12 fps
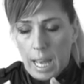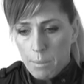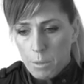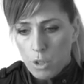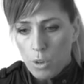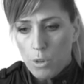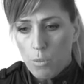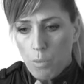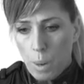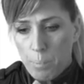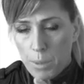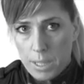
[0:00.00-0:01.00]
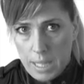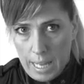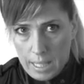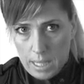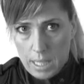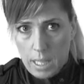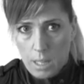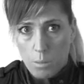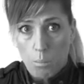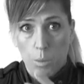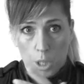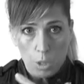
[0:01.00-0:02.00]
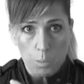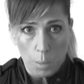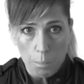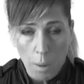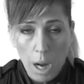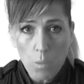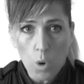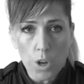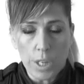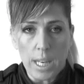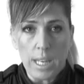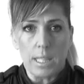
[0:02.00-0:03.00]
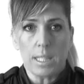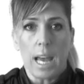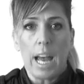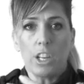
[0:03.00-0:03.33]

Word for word: Amazon represents, which is what my work is,